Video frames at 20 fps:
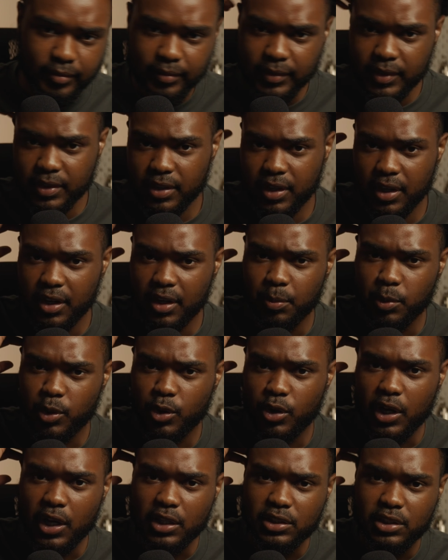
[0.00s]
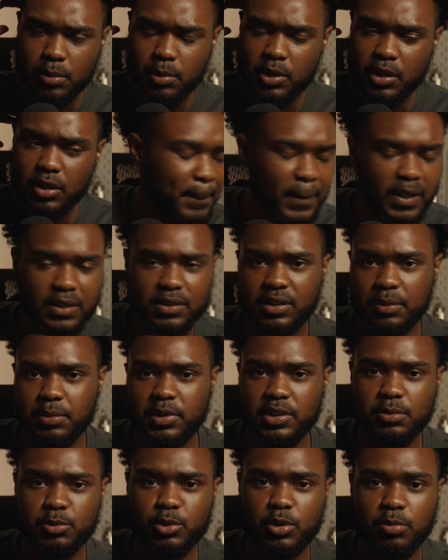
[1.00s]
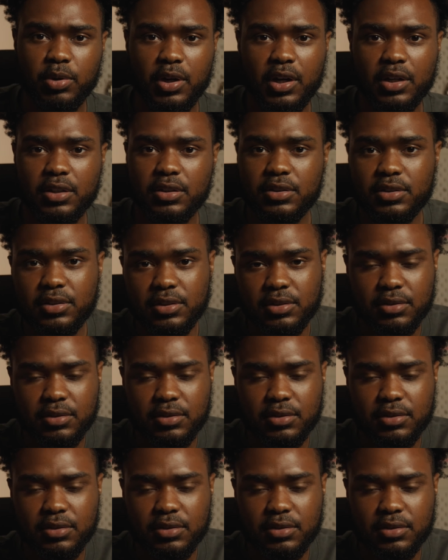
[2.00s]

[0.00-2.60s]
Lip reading: Godox, hit me up, send me some more products,